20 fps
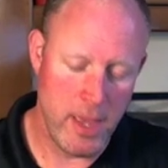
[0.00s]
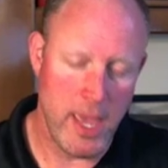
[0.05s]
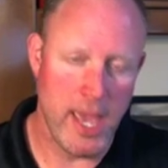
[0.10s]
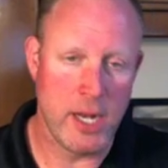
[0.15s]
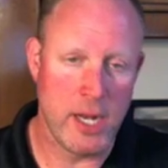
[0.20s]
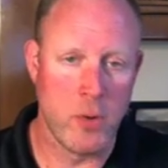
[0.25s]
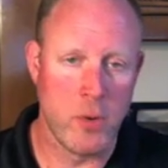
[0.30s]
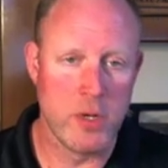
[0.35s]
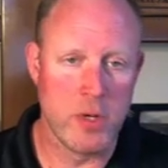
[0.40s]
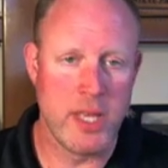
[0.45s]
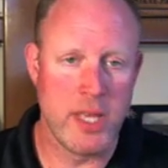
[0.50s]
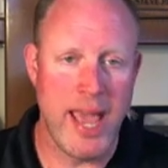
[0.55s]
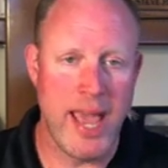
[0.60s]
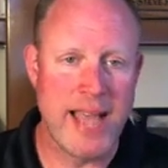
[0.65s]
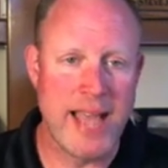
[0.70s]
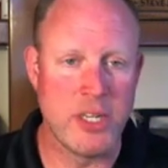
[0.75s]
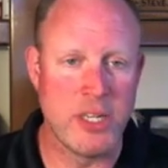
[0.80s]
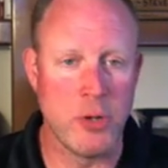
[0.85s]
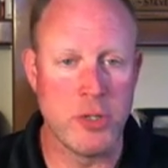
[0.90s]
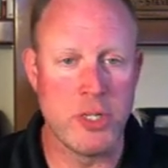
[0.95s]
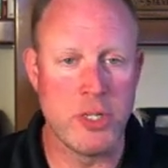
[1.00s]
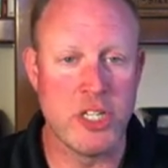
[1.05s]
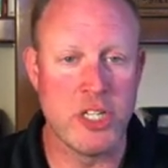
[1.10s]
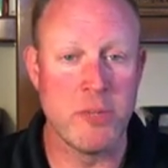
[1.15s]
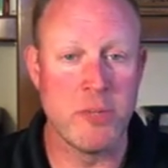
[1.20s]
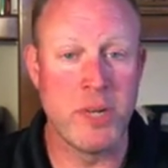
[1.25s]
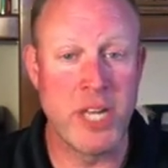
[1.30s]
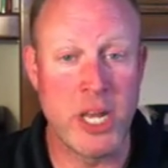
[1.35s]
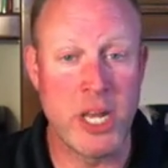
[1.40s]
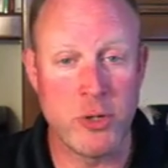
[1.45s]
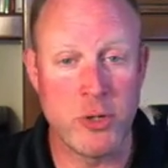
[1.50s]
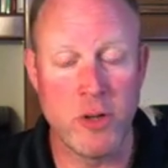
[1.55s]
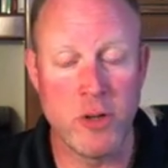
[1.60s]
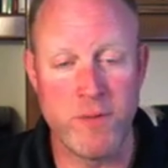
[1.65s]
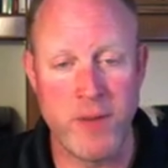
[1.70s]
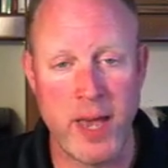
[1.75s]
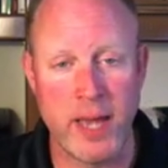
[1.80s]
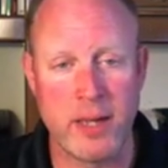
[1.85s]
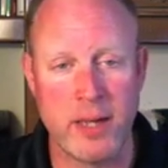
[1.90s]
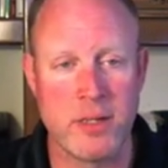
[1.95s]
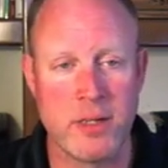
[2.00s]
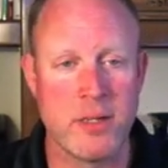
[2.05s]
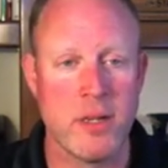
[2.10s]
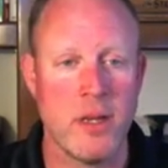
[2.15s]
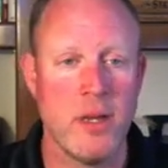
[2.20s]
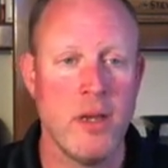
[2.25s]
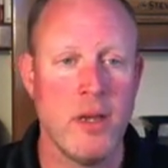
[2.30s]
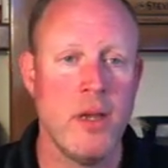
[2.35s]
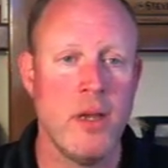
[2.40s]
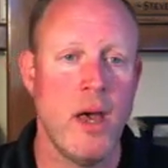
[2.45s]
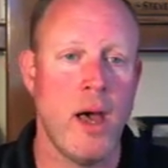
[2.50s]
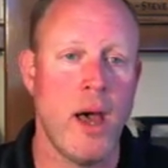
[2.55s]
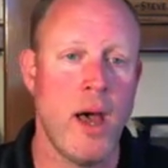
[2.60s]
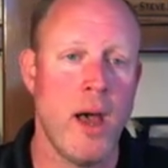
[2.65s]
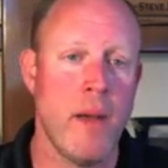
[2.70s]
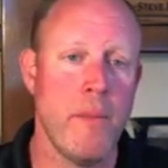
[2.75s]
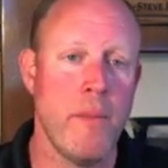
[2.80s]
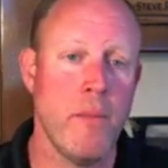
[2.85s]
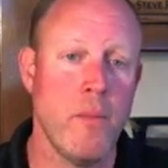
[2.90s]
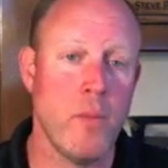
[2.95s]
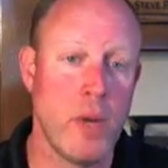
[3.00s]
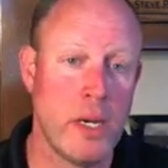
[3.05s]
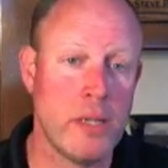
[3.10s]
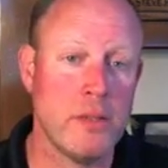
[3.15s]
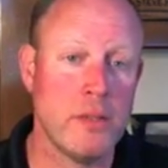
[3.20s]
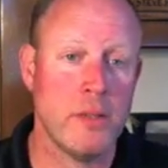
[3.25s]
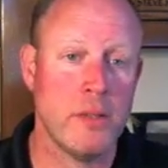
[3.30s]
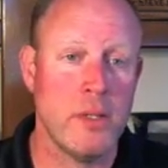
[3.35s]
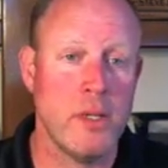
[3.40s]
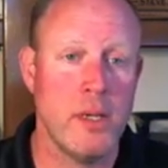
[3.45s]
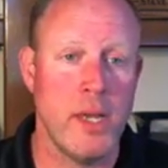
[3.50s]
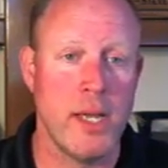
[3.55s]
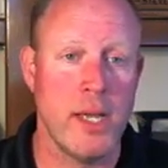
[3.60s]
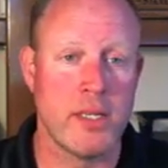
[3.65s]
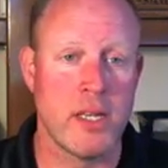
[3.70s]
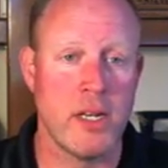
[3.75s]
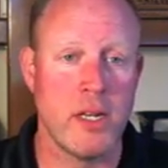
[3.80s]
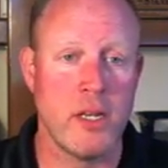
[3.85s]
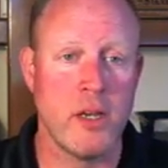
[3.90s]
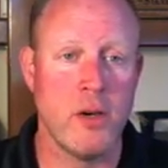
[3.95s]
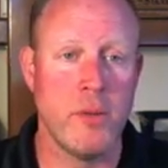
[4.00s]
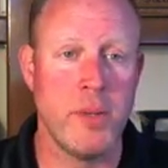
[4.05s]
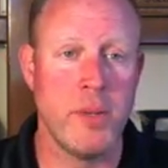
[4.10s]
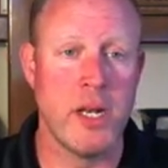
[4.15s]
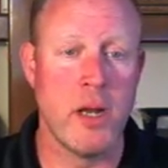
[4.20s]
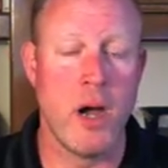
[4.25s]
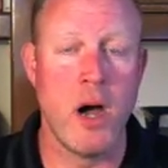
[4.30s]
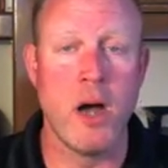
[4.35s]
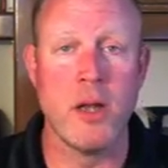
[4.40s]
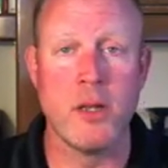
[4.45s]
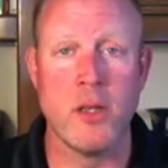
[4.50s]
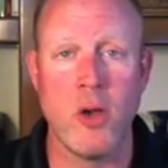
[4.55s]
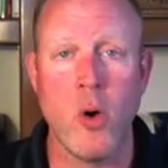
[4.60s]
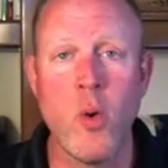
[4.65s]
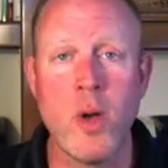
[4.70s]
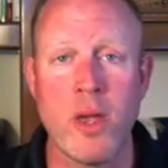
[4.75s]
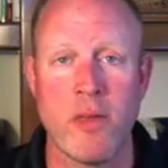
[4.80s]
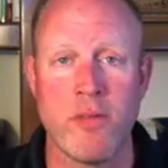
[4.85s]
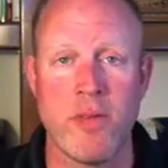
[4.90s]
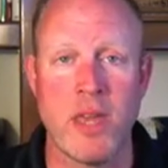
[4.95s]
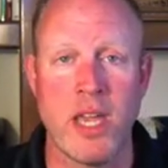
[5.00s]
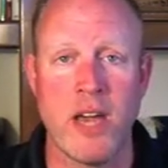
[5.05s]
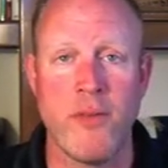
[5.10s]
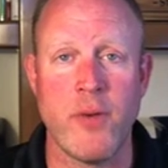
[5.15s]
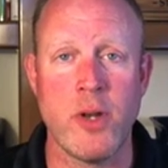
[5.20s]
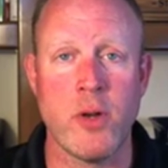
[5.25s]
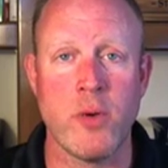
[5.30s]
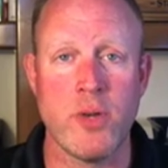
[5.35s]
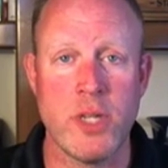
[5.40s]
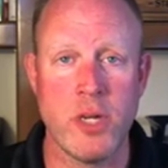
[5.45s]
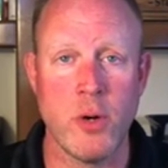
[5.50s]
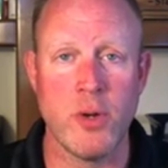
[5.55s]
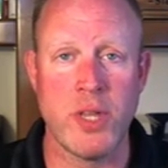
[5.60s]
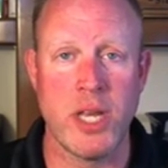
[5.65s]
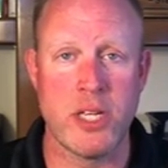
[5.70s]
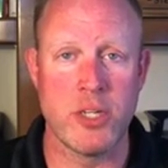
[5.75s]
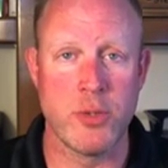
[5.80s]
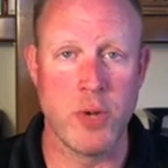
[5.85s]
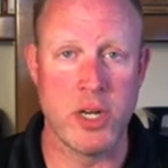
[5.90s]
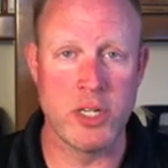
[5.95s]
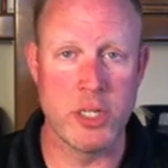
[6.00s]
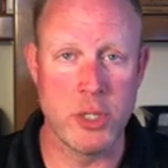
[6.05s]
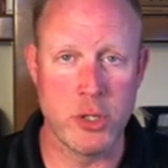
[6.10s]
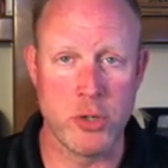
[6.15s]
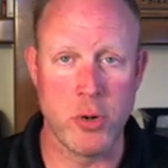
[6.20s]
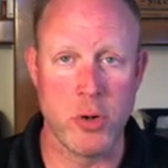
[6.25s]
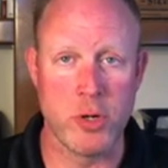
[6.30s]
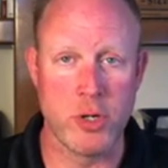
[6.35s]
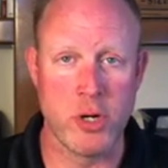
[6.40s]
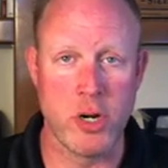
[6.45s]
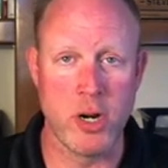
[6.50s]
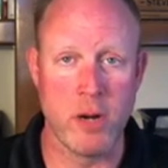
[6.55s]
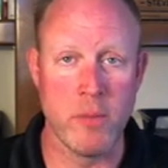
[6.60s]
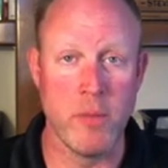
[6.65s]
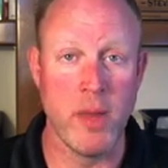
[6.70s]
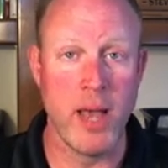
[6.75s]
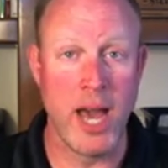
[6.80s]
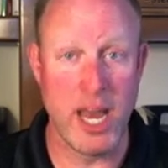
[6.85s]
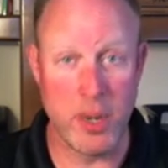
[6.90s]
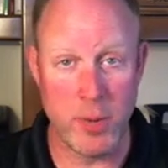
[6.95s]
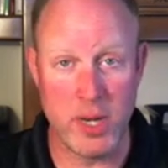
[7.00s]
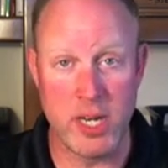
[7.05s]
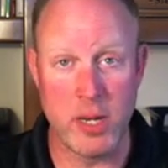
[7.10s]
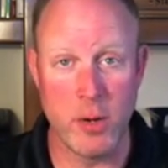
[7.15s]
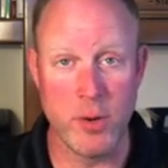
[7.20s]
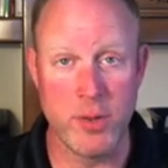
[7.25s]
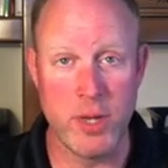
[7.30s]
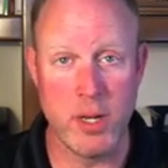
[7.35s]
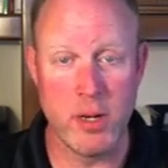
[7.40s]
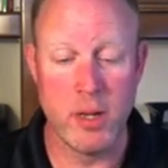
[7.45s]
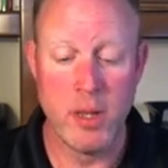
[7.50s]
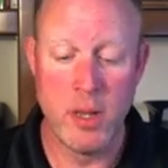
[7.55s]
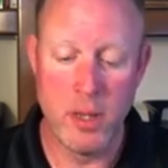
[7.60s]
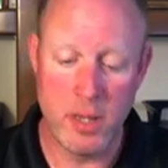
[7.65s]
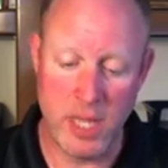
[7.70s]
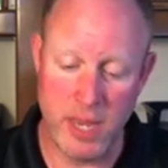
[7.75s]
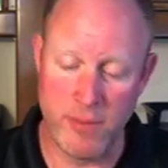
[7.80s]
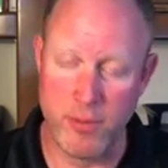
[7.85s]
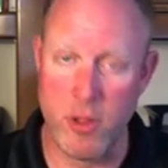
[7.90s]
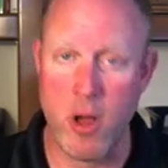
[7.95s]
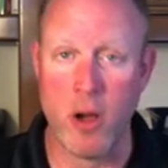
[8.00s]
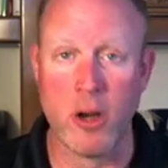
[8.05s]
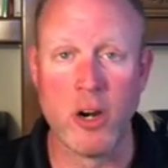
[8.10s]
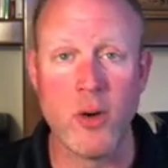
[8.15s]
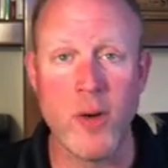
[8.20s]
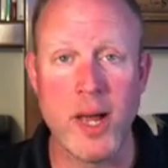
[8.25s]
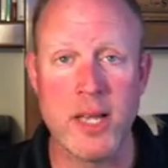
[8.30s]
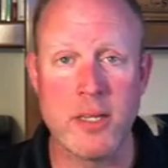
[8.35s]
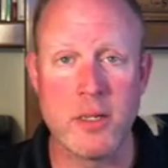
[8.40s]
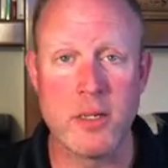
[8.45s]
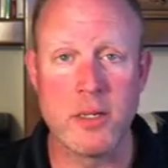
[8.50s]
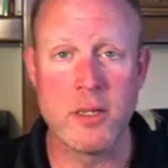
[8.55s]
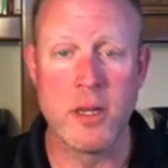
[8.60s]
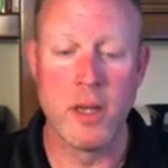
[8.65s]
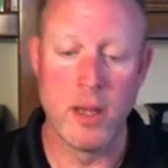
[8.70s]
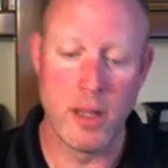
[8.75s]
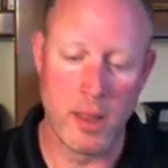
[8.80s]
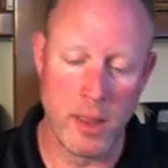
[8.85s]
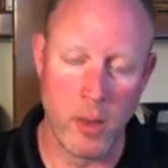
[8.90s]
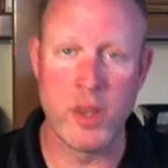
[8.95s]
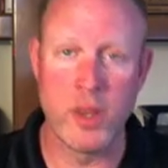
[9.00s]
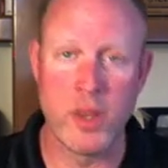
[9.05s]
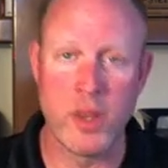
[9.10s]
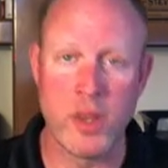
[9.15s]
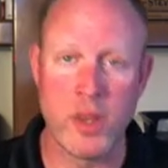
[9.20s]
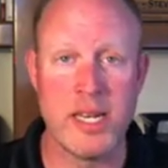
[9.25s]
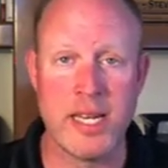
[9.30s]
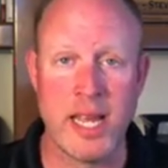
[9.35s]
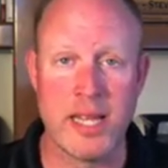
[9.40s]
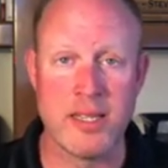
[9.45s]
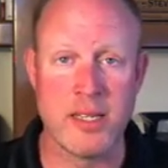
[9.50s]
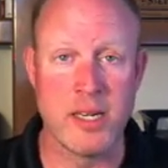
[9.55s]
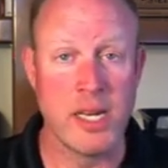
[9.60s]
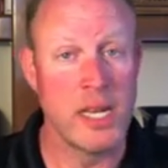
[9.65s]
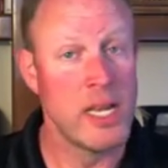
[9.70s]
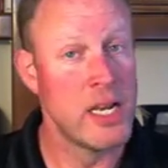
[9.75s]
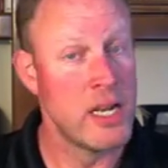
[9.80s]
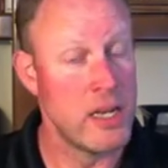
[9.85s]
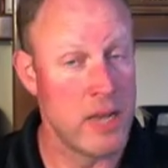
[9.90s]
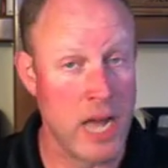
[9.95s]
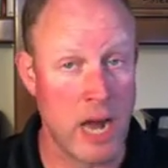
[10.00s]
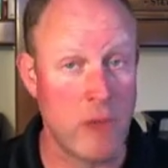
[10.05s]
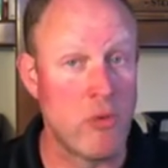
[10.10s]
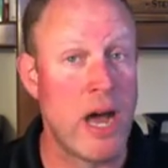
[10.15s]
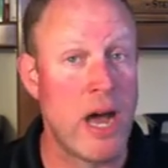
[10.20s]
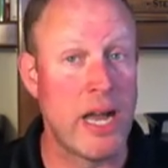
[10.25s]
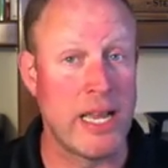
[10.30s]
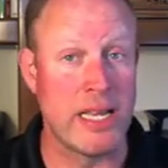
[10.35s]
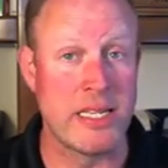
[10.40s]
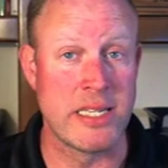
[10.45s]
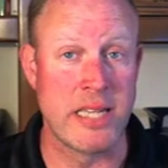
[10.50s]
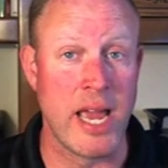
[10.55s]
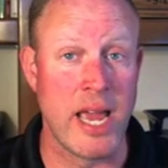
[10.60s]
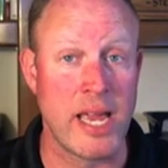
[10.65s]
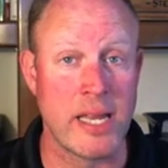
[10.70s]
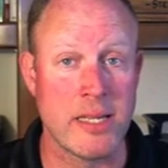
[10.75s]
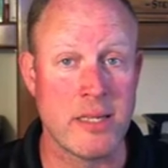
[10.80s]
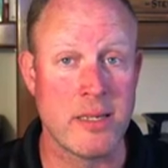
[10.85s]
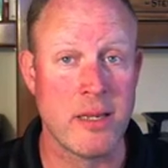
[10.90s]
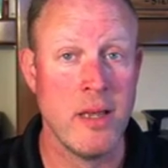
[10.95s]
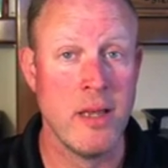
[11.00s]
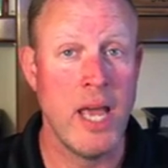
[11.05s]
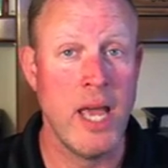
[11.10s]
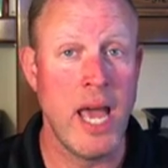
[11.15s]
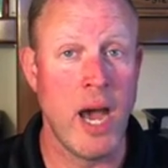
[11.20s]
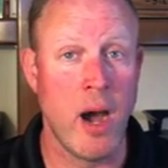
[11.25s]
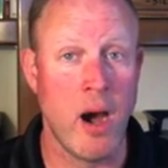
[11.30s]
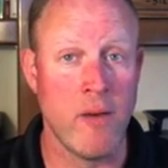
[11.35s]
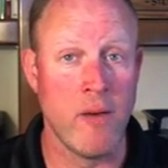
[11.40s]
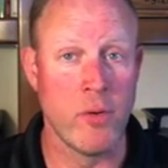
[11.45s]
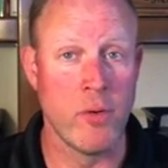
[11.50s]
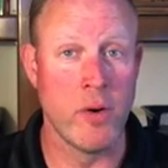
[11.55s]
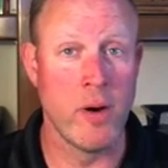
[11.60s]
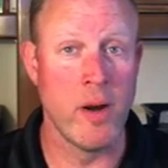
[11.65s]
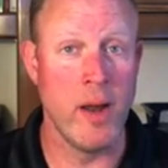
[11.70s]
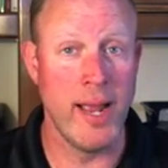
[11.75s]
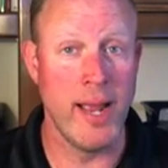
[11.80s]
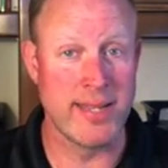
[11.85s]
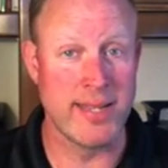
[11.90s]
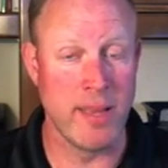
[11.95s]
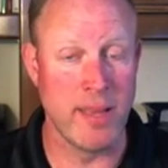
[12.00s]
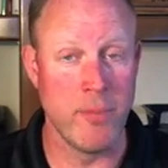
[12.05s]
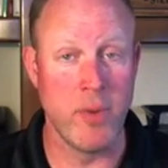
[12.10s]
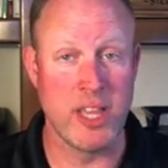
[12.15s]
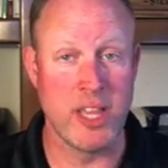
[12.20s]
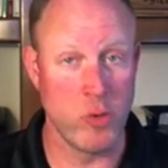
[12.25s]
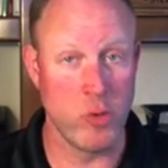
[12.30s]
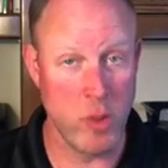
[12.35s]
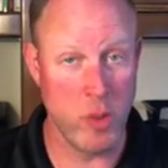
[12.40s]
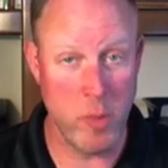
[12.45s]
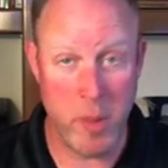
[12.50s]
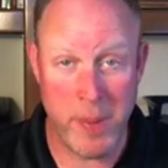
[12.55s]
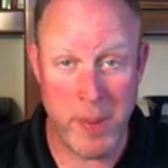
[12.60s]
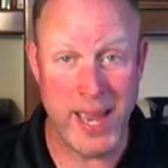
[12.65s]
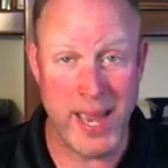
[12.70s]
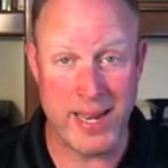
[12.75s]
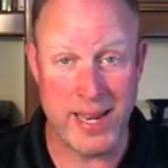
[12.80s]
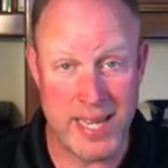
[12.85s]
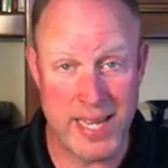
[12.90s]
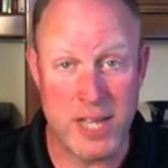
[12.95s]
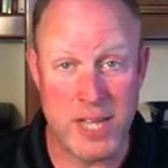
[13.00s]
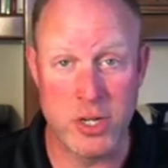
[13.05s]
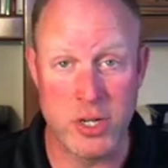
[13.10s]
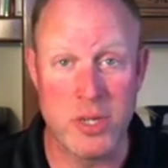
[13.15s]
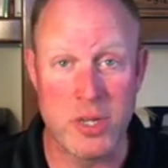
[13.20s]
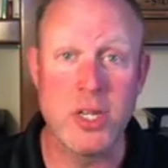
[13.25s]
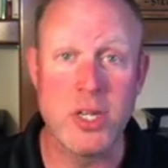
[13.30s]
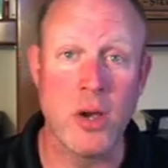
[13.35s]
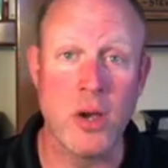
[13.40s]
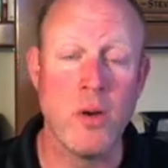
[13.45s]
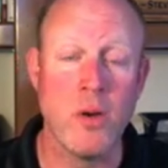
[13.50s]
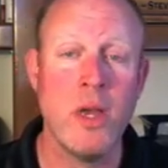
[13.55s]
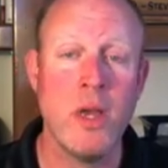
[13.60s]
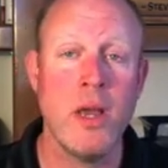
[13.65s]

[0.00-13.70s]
And of course, the acidosis' potential effects, well, it's going to be an ongoing thing if we don't deal with that stress in the short term. How do we deal with it? Give longer rests, lower the intensity. Not rocket science. However, it's something we have to really be paying attention to.